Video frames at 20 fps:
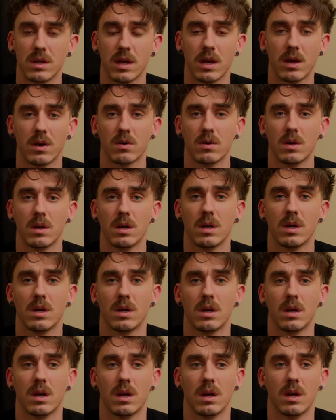now,
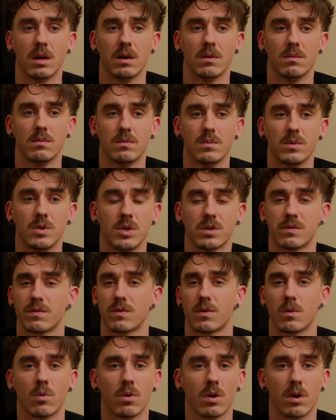um, just
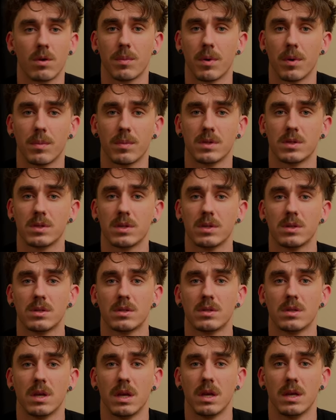for work
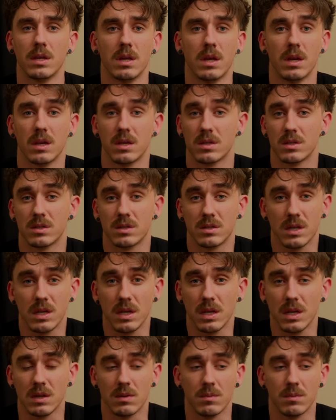purposes, and getting to see